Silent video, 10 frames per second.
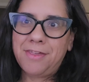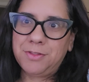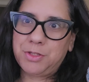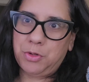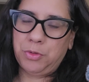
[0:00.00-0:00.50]

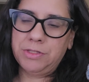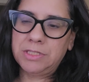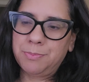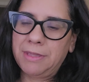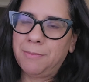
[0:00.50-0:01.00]
So
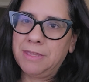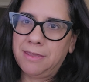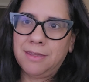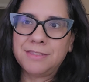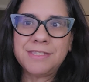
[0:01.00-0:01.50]
this
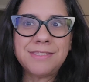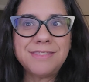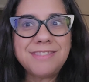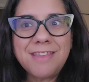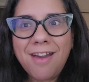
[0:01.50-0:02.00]
baby is
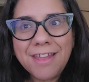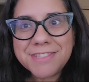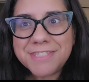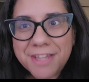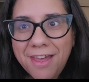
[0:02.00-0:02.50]

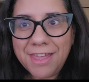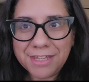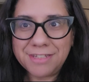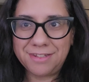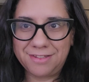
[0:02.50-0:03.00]
not
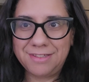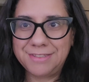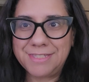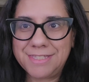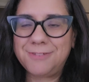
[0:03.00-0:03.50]
done.
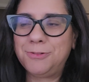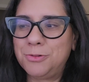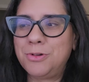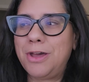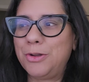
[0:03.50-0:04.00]
It's
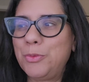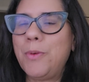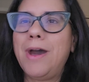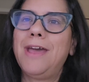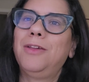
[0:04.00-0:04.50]
still got a
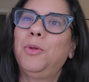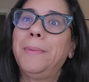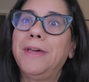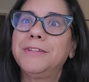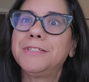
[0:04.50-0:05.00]
while,
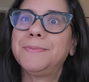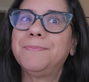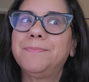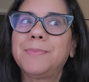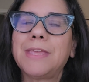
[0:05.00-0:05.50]
but
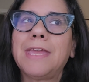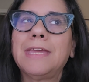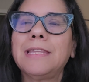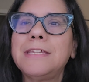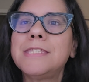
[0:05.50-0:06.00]
I
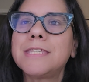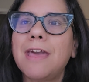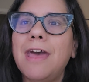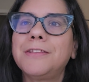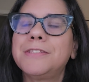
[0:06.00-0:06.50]
at least
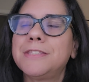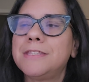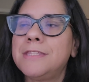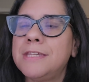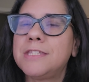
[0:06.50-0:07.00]
got
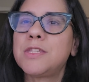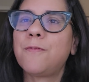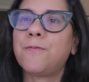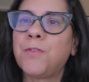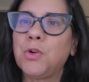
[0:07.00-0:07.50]

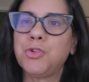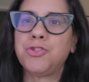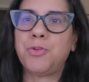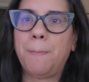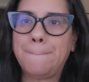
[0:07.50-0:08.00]
this
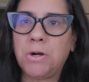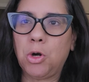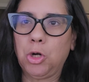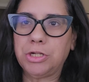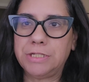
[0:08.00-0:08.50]
first
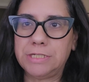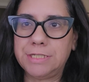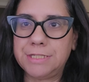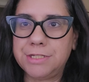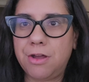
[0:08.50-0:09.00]
part
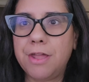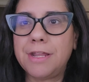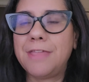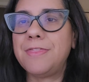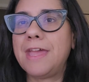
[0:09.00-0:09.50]

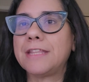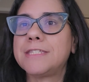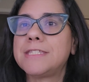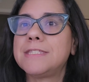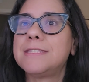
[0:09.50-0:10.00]
done, and
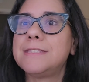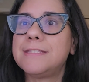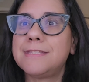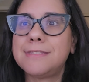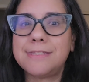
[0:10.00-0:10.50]
that's
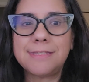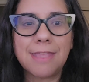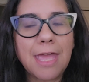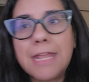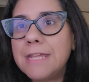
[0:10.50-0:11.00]

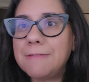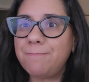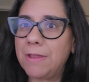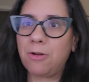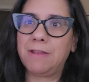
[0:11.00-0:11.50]

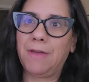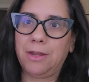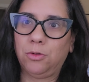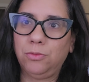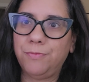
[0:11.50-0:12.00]
very
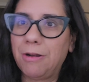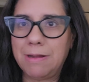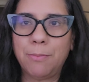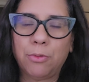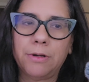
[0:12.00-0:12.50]
vital,
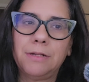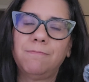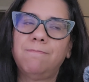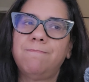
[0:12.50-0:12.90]
very important.